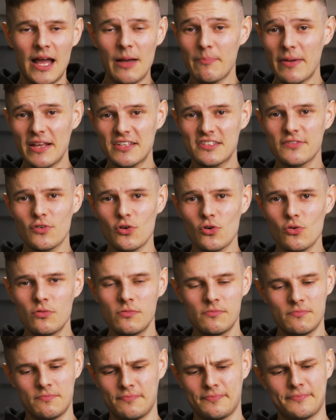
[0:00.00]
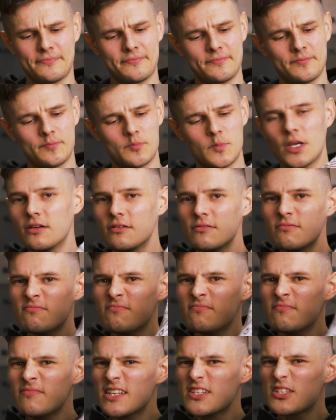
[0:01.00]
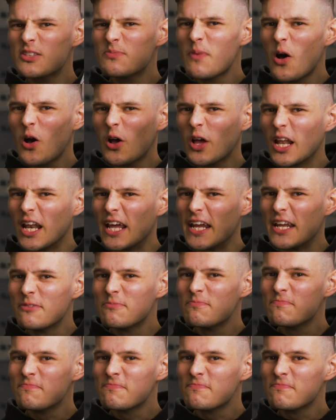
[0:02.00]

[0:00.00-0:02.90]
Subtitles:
And best of all, it's sparkly.